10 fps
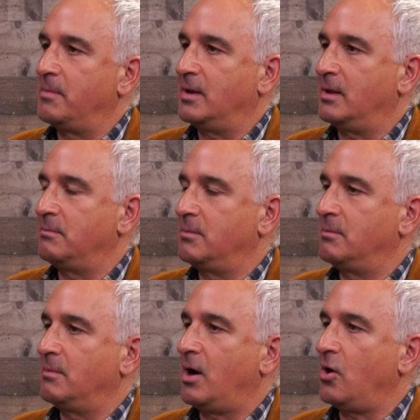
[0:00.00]
I mean, it,
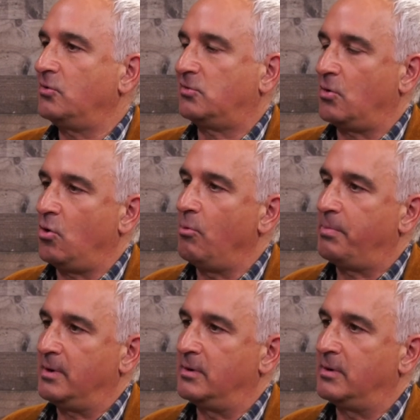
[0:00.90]
it, hearts are
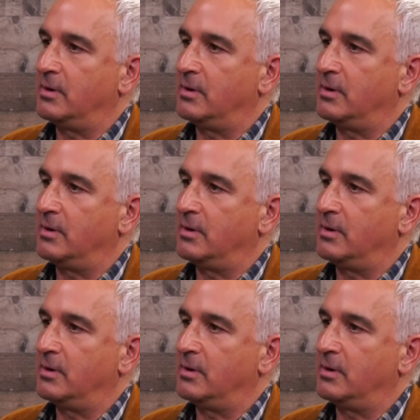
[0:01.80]
open.